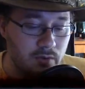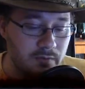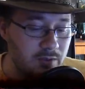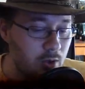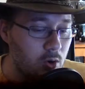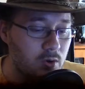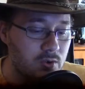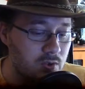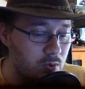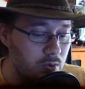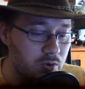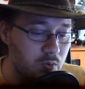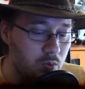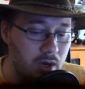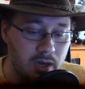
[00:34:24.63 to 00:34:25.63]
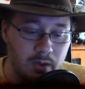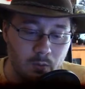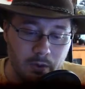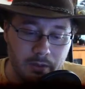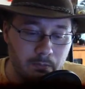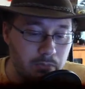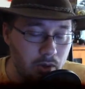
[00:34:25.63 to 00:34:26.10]
of Dark Souls 1
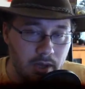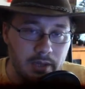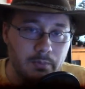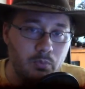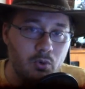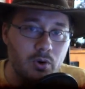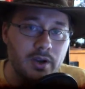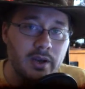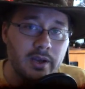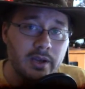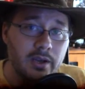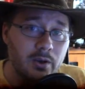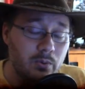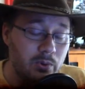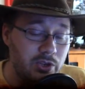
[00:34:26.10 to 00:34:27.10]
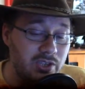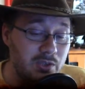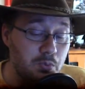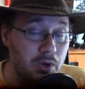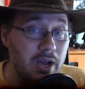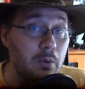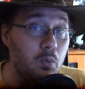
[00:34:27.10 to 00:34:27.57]
with Bloodborne, which is
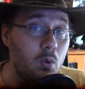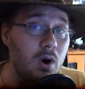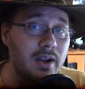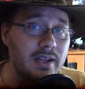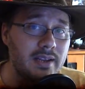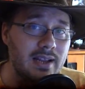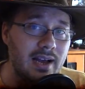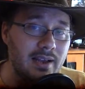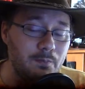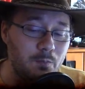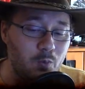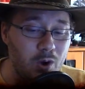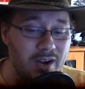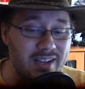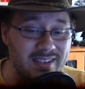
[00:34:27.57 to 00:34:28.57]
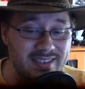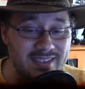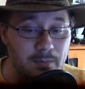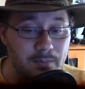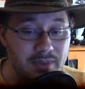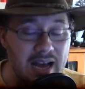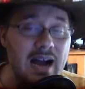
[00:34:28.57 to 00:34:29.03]
what I wanted. I wanted
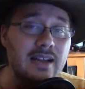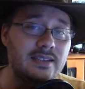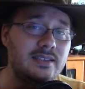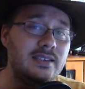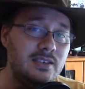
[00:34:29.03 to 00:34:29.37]
them not to